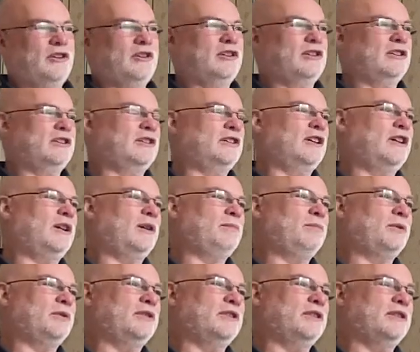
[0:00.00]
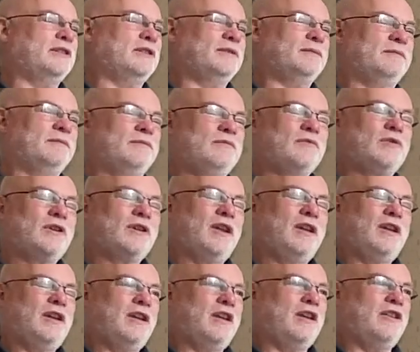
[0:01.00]
or up on
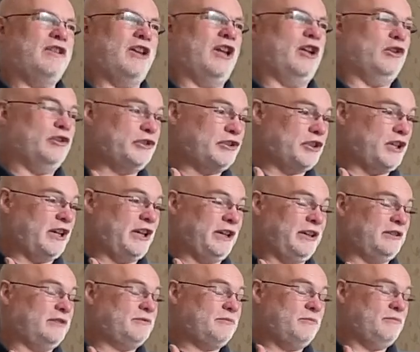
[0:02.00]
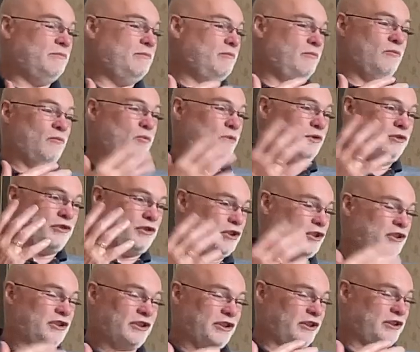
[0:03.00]
the hillside
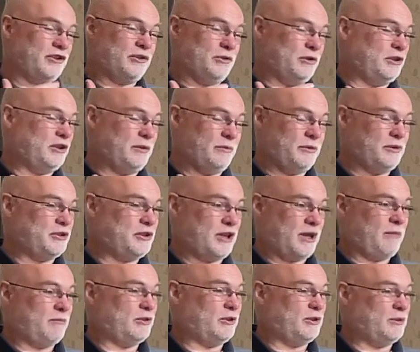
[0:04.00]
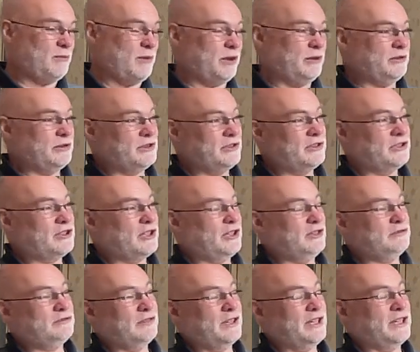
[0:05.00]
traditionally associated with the Sermon on the Mount and
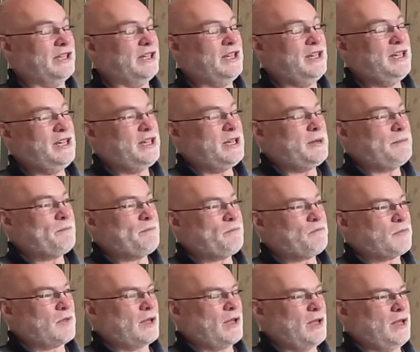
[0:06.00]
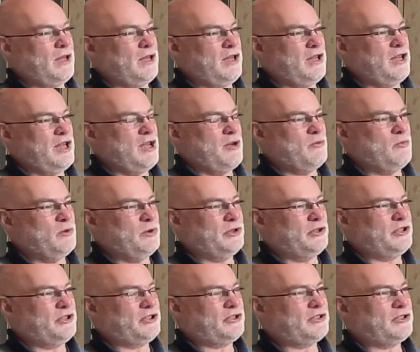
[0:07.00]
stuff. And it
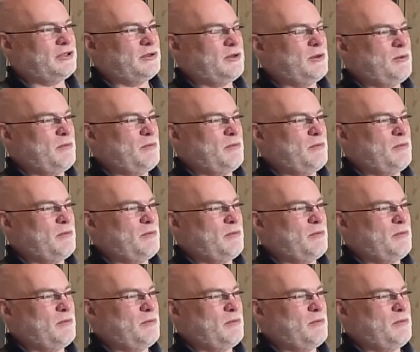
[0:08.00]
was